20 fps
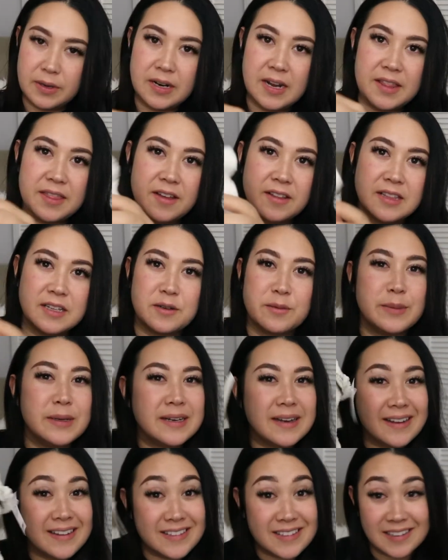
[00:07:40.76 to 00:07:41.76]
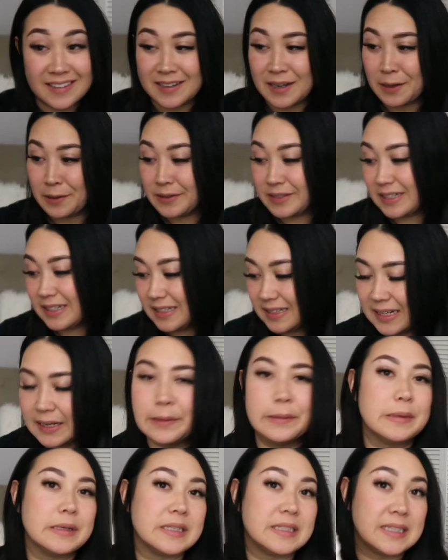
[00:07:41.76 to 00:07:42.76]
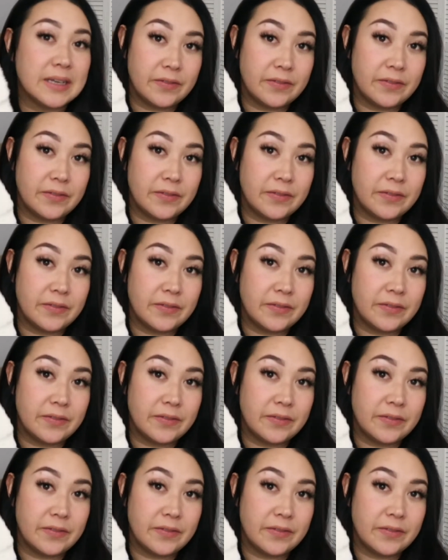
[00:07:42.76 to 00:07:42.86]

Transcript: But I thought that would be nice and cozy and that was